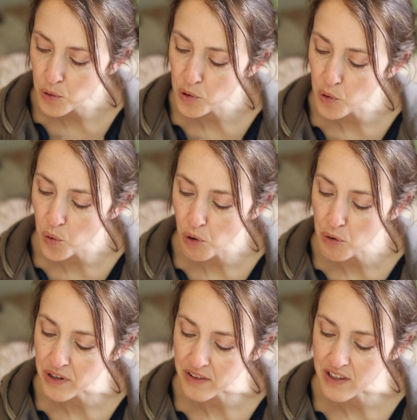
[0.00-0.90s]
cool
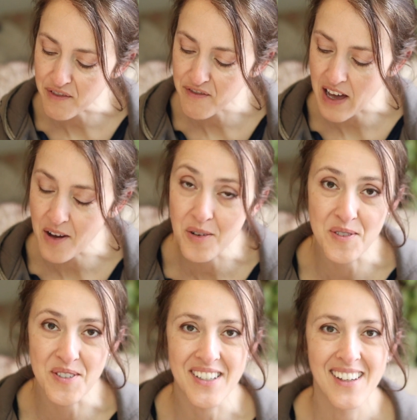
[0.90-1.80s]
quote that they
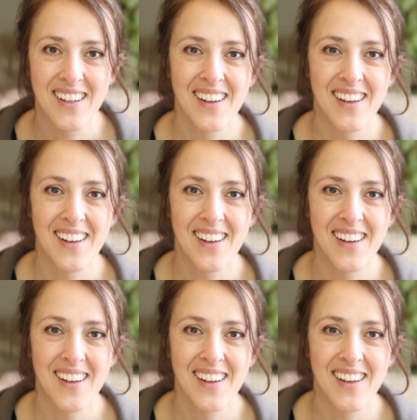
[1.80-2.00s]
found